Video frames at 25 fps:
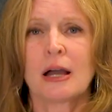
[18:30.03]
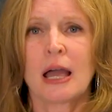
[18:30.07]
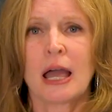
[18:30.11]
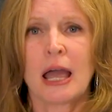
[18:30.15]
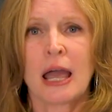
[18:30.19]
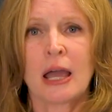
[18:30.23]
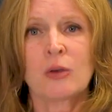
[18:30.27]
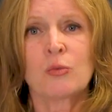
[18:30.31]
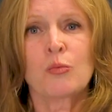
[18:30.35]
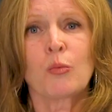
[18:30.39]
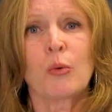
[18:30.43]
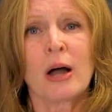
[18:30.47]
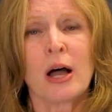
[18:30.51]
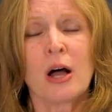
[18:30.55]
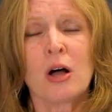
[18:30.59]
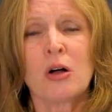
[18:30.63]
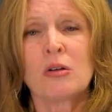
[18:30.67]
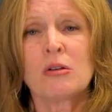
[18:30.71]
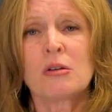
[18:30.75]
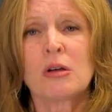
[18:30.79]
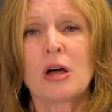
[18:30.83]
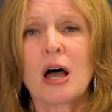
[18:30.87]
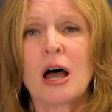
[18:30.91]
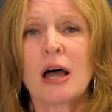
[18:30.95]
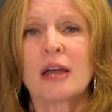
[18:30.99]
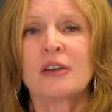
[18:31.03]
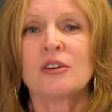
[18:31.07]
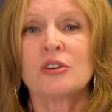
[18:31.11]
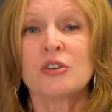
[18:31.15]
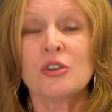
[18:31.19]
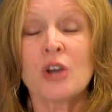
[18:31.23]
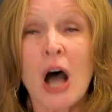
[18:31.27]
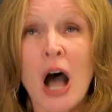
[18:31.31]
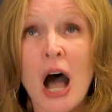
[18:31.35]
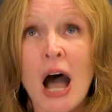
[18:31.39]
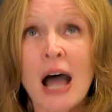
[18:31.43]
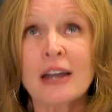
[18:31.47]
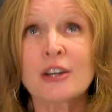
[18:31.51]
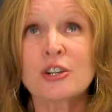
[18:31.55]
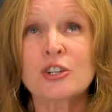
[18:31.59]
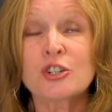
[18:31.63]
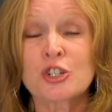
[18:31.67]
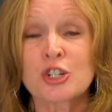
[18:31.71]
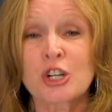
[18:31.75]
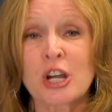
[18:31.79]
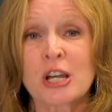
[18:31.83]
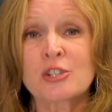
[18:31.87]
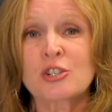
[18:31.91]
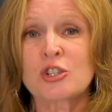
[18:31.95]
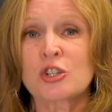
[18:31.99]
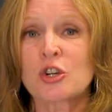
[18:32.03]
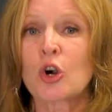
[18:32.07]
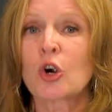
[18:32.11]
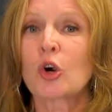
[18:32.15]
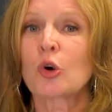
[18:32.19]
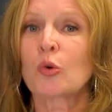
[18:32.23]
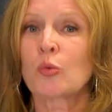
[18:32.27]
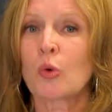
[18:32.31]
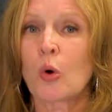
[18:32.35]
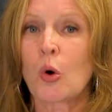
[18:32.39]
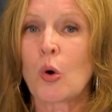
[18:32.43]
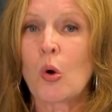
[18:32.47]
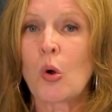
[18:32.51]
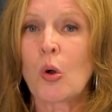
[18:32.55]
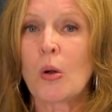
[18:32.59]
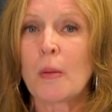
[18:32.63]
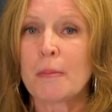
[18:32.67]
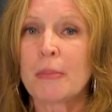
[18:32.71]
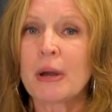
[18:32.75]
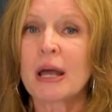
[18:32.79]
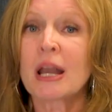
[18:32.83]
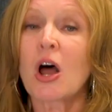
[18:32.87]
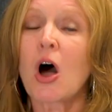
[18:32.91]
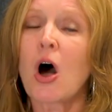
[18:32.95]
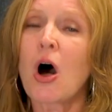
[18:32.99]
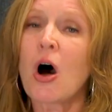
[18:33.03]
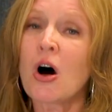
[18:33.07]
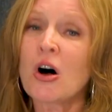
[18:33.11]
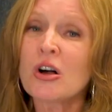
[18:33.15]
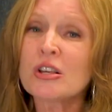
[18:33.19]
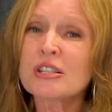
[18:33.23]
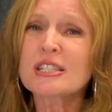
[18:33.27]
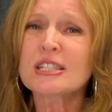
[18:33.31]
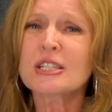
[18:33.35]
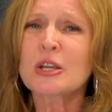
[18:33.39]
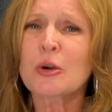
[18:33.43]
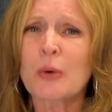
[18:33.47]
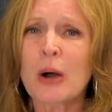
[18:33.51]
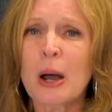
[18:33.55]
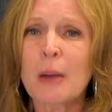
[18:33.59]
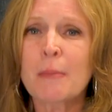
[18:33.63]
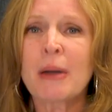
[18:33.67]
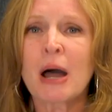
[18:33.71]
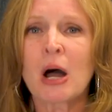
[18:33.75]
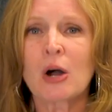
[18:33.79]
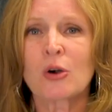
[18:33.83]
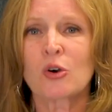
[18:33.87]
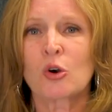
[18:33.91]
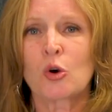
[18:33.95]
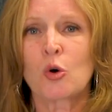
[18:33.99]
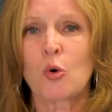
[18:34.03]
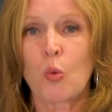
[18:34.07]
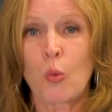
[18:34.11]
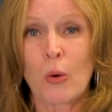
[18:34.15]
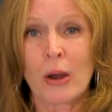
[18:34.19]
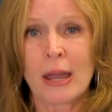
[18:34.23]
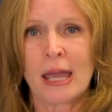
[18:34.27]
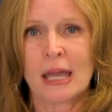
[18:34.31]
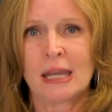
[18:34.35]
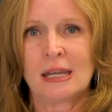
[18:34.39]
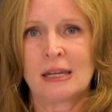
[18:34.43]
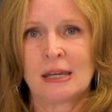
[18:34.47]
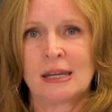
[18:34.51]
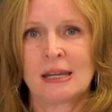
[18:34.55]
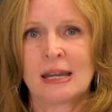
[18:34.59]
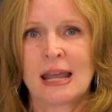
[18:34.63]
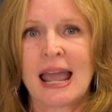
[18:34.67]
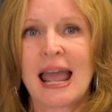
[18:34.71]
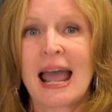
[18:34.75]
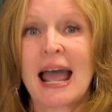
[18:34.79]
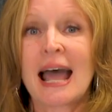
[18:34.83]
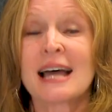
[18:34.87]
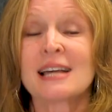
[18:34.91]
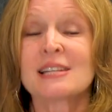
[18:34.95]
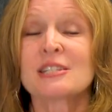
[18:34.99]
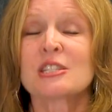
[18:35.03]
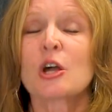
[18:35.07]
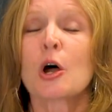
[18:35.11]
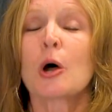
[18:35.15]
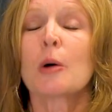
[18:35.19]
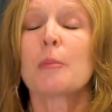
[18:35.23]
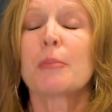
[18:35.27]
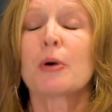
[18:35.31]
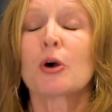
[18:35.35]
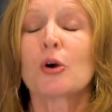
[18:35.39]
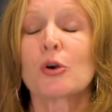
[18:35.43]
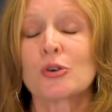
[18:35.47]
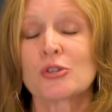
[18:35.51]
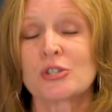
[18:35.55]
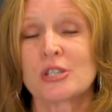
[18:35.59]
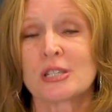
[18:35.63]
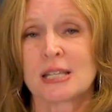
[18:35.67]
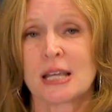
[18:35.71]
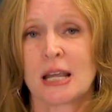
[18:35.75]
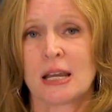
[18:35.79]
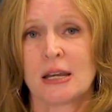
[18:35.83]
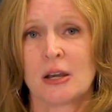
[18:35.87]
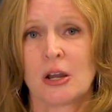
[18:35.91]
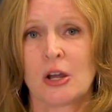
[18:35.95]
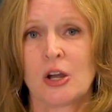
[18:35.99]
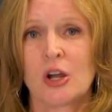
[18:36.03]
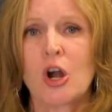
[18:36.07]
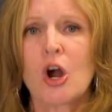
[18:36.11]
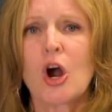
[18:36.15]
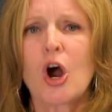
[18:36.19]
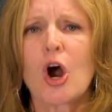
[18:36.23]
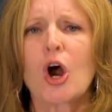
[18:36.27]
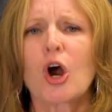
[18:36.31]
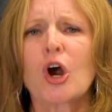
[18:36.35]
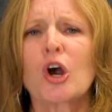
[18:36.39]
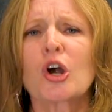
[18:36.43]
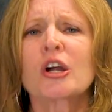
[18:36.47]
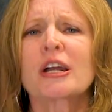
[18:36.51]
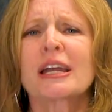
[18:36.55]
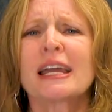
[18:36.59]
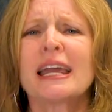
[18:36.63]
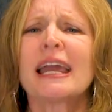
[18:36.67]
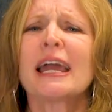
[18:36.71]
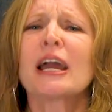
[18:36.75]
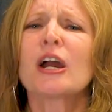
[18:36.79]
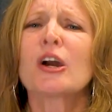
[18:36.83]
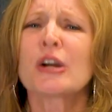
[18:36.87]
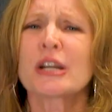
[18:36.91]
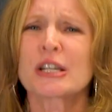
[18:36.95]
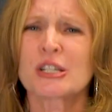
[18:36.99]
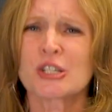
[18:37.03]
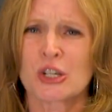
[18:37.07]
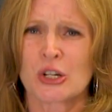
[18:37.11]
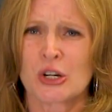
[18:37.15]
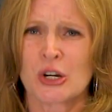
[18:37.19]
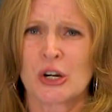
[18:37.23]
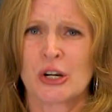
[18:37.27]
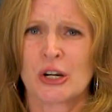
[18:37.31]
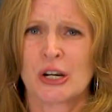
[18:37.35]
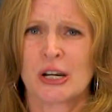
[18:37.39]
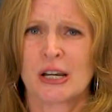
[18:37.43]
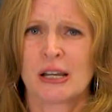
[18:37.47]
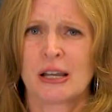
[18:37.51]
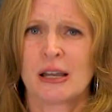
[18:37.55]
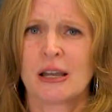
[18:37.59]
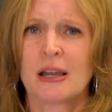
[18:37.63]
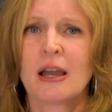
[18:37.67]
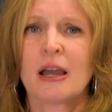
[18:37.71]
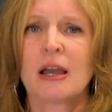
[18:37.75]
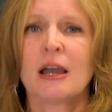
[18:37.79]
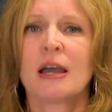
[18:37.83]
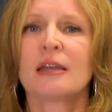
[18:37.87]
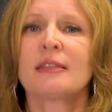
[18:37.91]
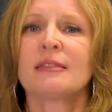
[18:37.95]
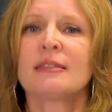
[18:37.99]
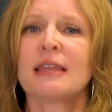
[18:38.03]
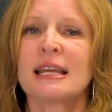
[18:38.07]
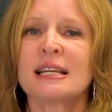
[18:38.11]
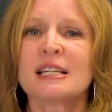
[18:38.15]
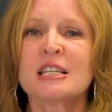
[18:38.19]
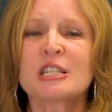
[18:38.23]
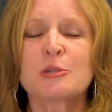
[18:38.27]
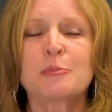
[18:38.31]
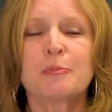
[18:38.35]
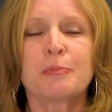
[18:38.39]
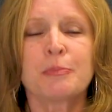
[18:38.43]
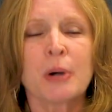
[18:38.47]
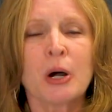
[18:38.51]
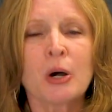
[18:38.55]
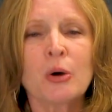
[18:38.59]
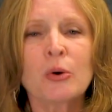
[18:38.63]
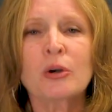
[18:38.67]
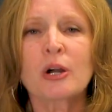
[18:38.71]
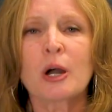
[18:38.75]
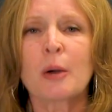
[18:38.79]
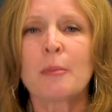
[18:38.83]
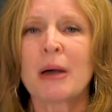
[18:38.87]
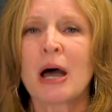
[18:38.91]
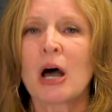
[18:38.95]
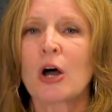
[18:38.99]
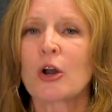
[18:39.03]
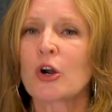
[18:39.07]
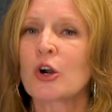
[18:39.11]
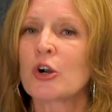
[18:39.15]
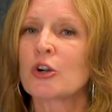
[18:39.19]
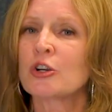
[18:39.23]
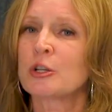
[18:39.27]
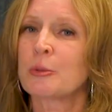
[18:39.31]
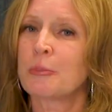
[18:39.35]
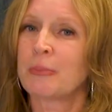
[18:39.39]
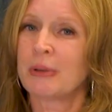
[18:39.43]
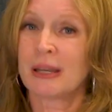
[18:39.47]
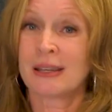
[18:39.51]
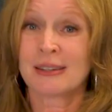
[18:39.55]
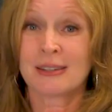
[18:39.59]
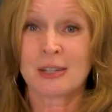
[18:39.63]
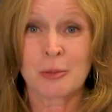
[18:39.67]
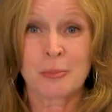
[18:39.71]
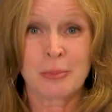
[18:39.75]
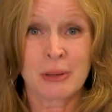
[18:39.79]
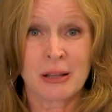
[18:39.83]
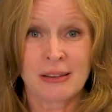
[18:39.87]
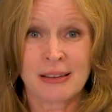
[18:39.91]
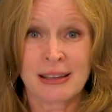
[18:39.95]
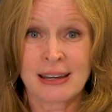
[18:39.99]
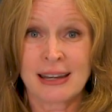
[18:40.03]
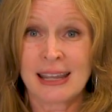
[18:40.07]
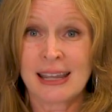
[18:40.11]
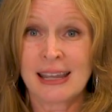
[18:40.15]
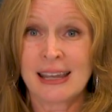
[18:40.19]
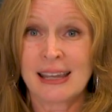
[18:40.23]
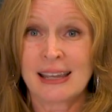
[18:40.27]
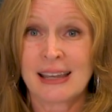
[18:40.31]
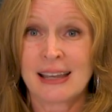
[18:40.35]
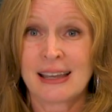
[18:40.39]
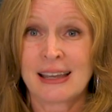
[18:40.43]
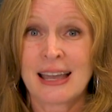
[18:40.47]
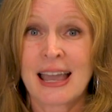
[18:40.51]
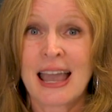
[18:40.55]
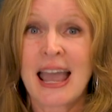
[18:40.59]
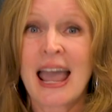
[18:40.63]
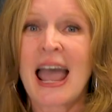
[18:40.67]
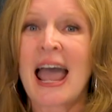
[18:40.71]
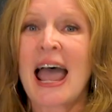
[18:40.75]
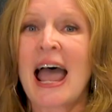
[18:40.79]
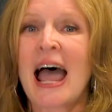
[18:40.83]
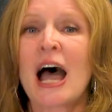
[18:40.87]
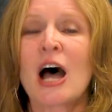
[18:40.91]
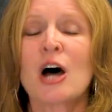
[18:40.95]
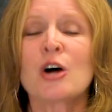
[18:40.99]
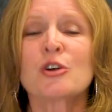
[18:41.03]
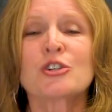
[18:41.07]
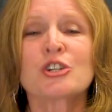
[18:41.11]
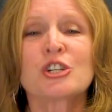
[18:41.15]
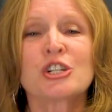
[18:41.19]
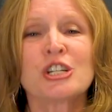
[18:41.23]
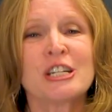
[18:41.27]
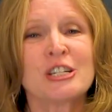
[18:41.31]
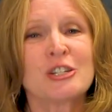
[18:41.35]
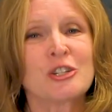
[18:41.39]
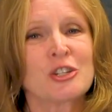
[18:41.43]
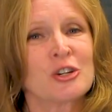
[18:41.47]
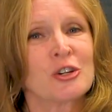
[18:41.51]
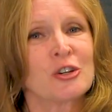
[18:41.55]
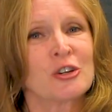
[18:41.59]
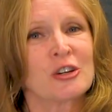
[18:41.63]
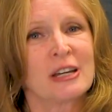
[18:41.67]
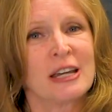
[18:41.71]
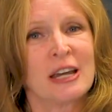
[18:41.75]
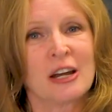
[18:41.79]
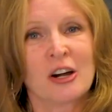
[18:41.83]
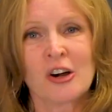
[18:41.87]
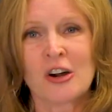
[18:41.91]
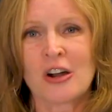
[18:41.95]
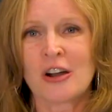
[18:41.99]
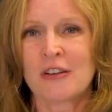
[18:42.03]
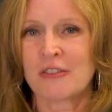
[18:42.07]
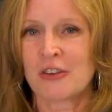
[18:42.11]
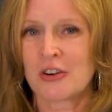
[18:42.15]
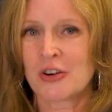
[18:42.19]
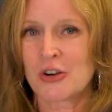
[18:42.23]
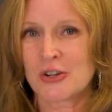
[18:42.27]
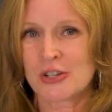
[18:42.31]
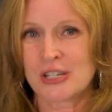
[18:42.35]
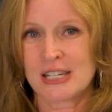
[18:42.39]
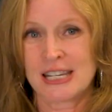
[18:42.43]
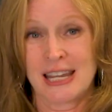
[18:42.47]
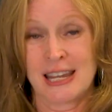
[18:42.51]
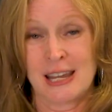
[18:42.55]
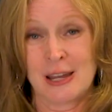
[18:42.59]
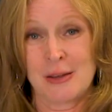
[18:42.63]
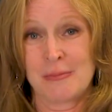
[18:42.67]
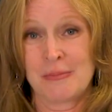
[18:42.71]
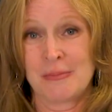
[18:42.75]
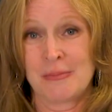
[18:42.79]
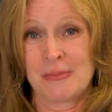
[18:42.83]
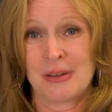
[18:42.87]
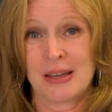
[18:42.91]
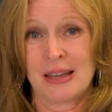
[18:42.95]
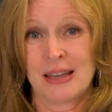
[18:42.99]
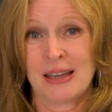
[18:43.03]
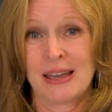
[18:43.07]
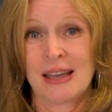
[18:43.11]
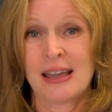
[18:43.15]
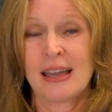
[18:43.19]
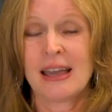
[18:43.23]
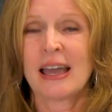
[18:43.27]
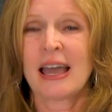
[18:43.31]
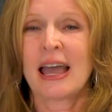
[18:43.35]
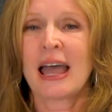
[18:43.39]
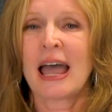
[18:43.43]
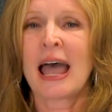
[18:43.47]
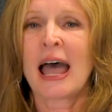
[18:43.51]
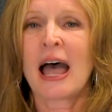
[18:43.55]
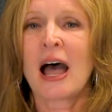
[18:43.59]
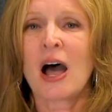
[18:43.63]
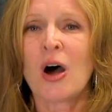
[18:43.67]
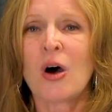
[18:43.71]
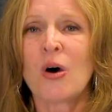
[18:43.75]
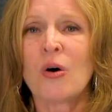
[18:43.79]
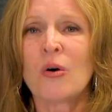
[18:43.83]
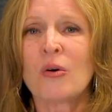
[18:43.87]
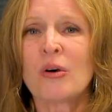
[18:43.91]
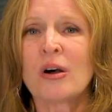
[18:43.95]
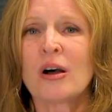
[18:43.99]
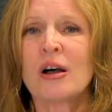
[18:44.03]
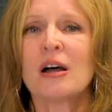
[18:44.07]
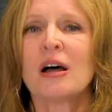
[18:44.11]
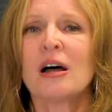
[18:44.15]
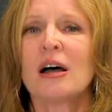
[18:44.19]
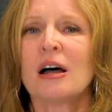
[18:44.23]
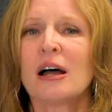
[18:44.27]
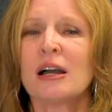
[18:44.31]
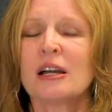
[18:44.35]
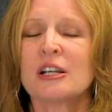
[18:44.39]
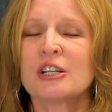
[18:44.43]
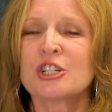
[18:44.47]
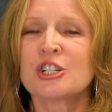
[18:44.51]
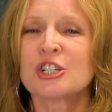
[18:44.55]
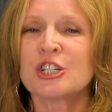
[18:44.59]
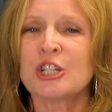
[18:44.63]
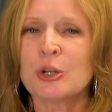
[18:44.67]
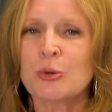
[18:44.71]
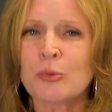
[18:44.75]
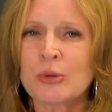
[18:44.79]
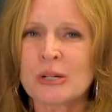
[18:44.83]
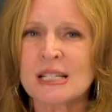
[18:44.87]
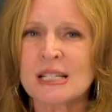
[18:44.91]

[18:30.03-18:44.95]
And well, not just her role, but also about Gwen as a person, her character. They spoke about her dependability, how she took care of her team, how she